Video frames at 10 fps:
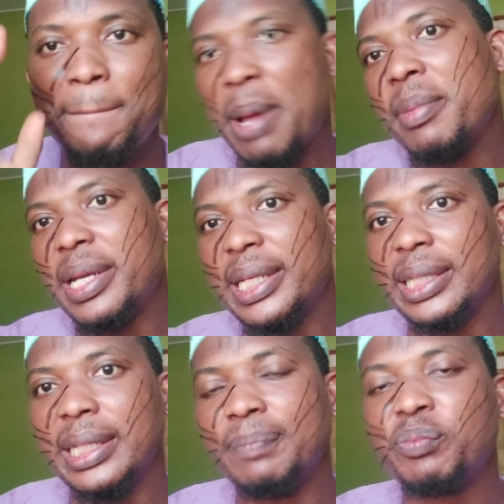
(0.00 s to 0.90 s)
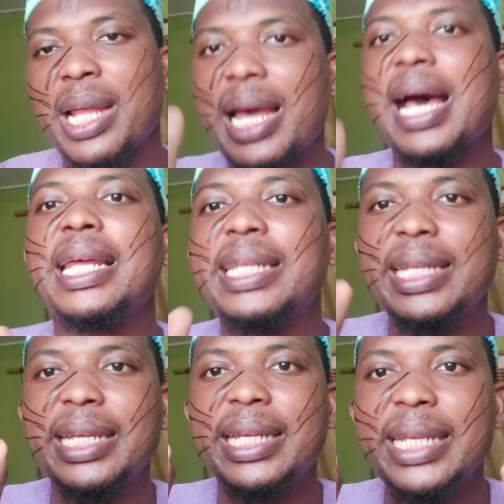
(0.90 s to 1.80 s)
permanently. And
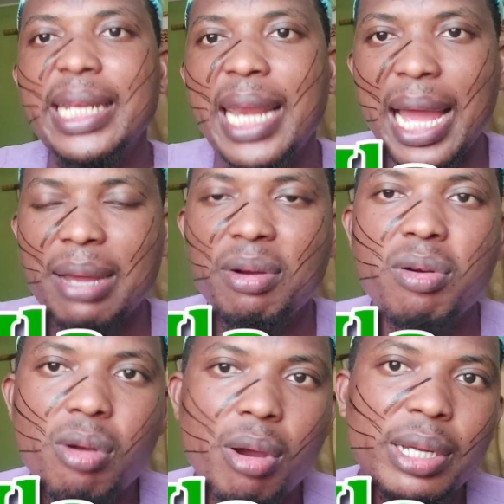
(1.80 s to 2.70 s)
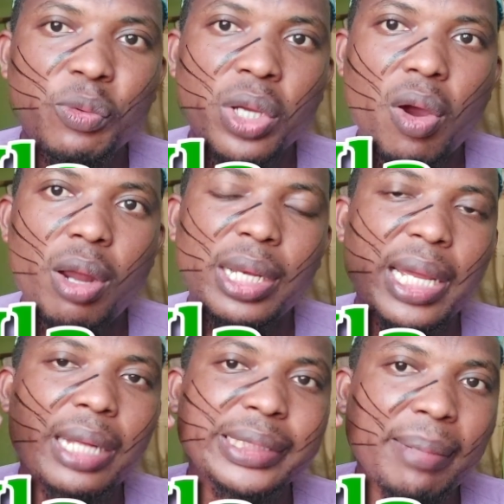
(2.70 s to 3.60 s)
ila, we call
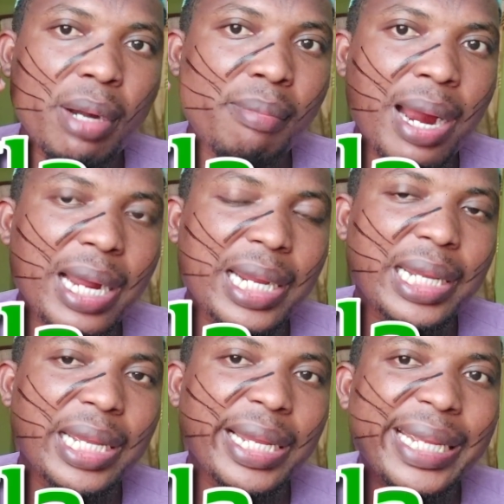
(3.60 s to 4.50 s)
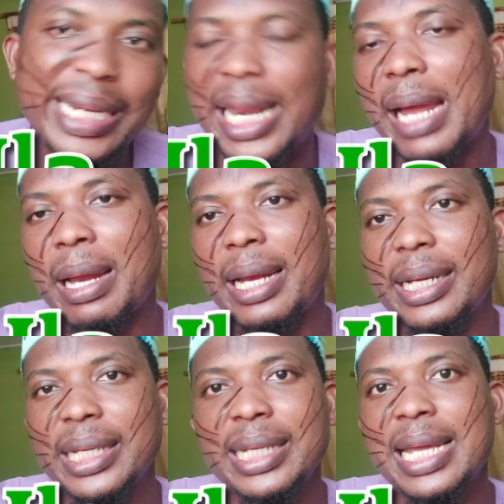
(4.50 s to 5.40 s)
a tribal mark ila
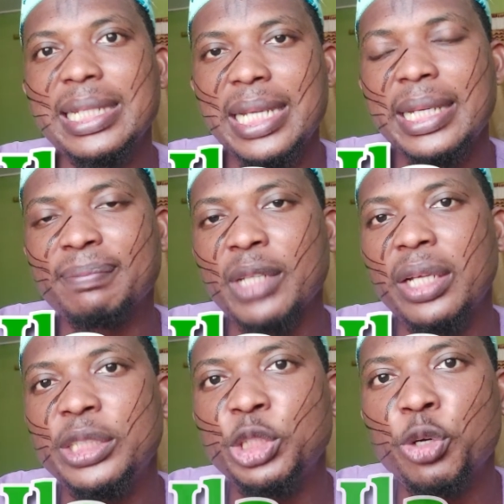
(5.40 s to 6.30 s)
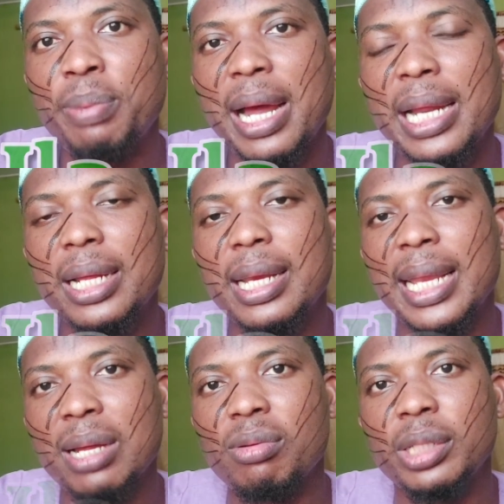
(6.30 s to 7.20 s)
in Yoruba
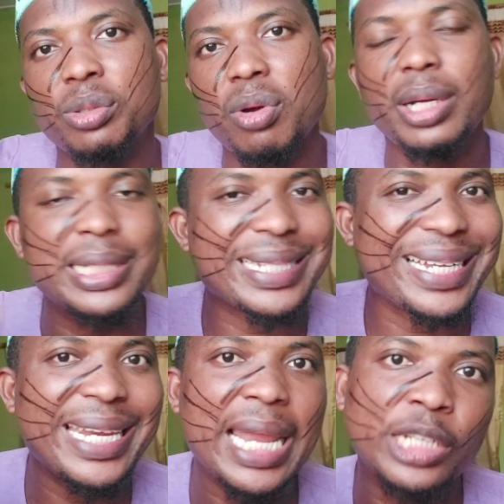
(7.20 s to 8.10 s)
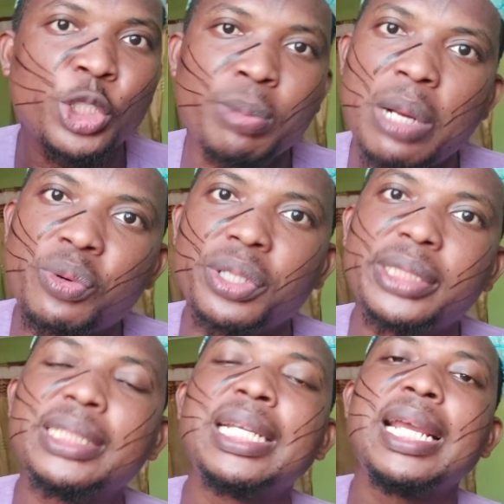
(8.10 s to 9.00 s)
language. You call it ila in Yoruba
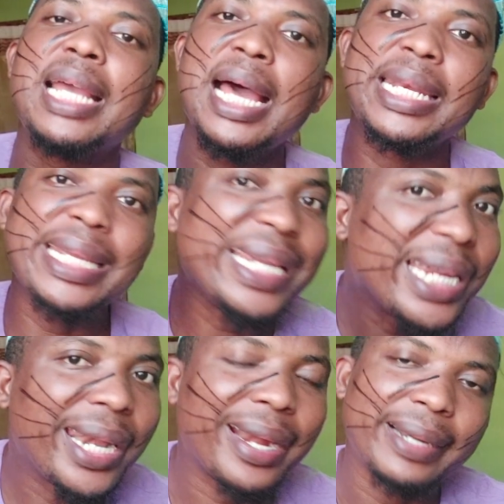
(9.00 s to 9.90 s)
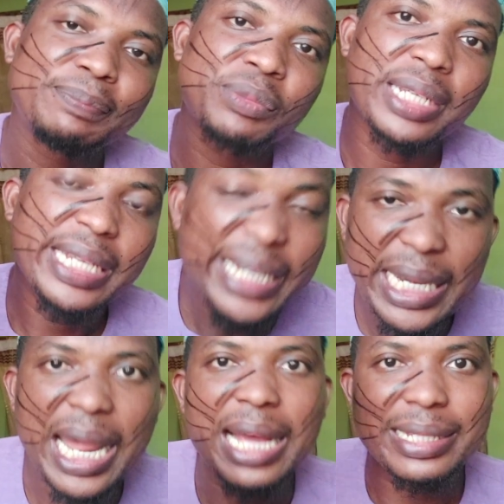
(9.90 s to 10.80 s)
word. And
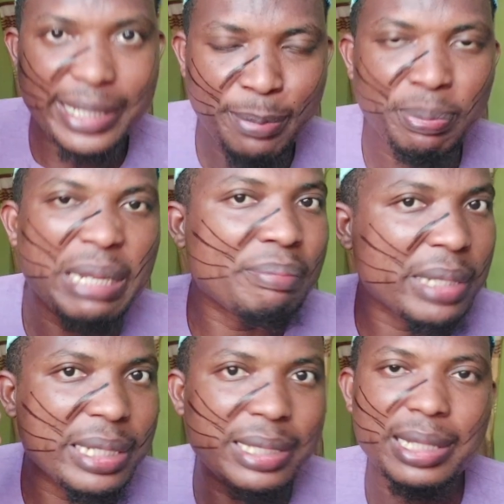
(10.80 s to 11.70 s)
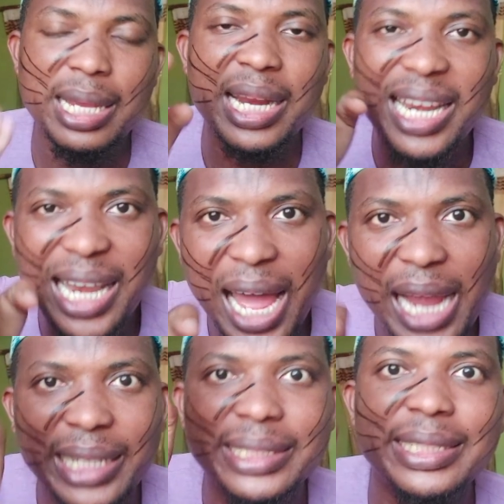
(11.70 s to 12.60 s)
ila simply means
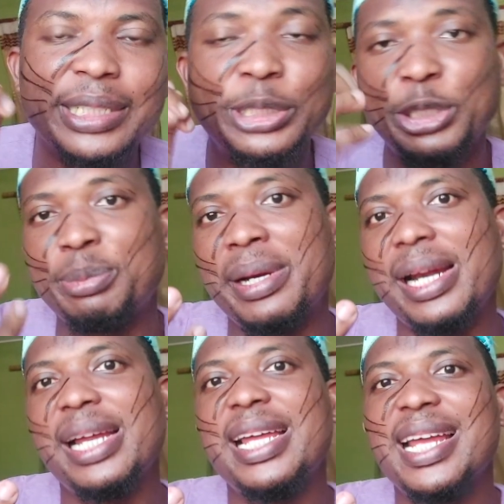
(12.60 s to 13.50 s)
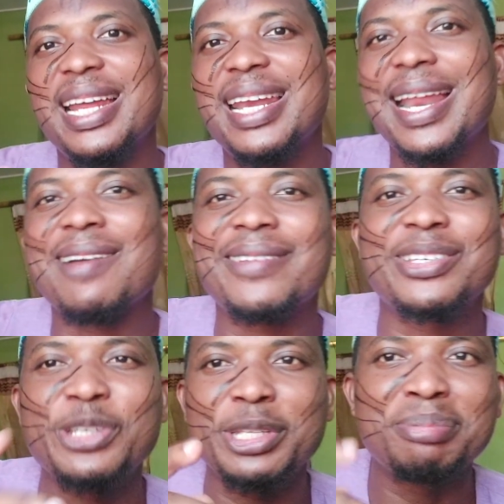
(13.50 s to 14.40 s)
line in Yoruba language.
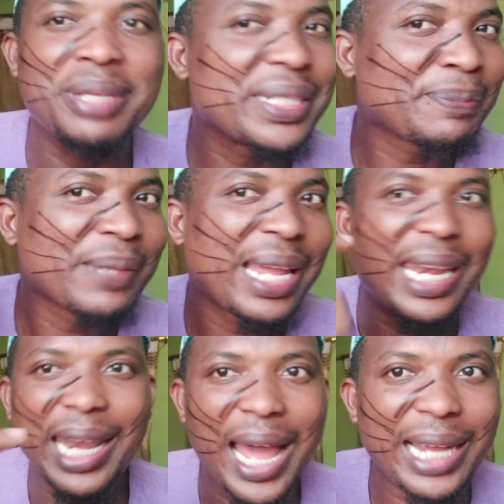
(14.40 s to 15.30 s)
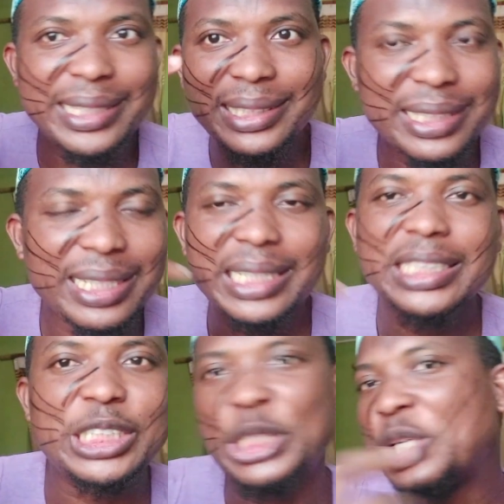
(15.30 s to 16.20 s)
So it means lines
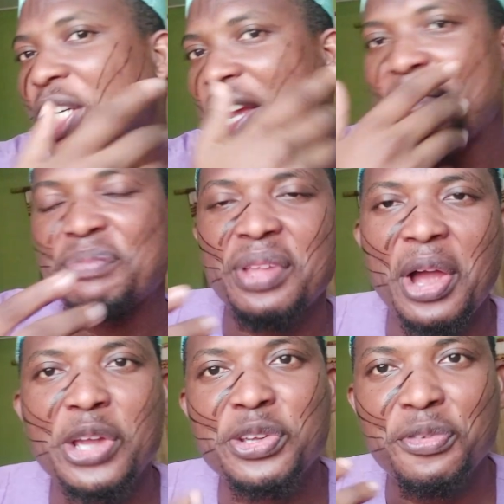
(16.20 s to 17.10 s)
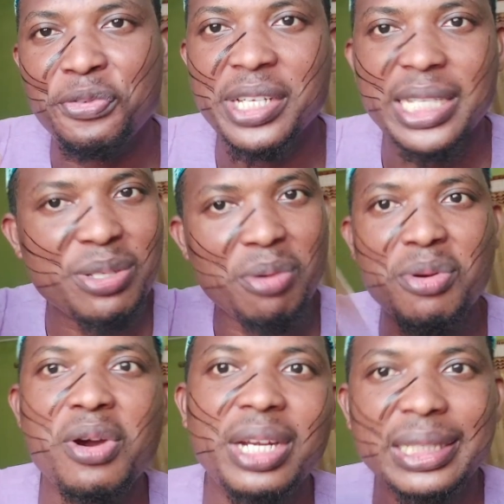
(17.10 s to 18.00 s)
drawn on your face. That's what we
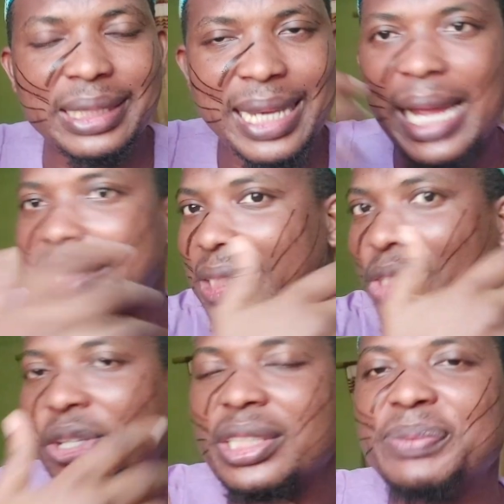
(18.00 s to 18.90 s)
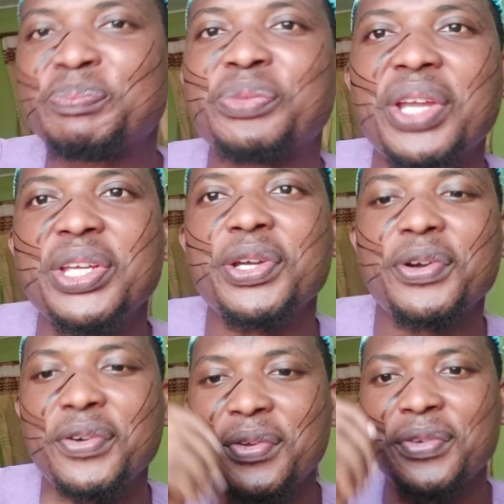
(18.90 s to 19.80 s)
call it, line drawn on
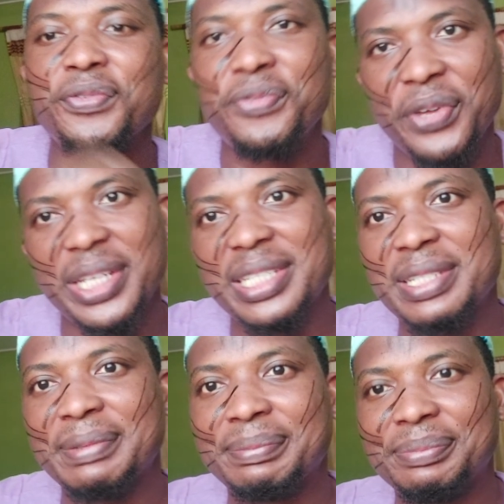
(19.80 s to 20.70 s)
your face.